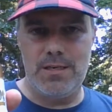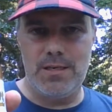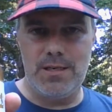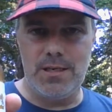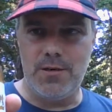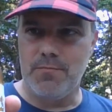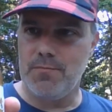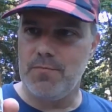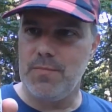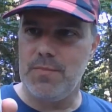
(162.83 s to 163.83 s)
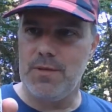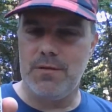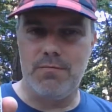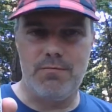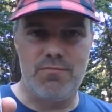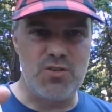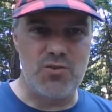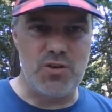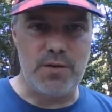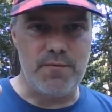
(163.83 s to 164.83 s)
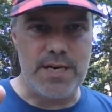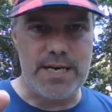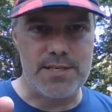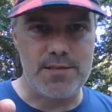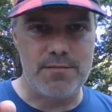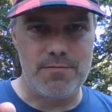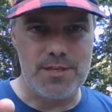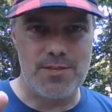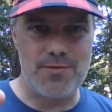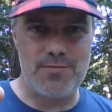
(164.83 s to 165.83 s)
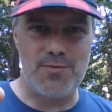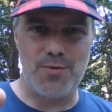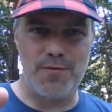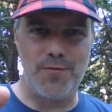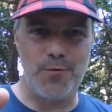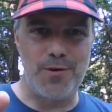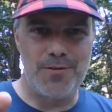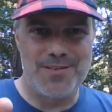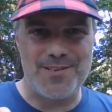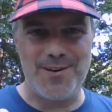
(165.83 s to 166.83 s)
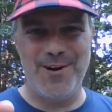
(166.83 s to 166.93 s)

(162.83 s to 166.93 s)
you know, just drink them fast. That's what they're for. So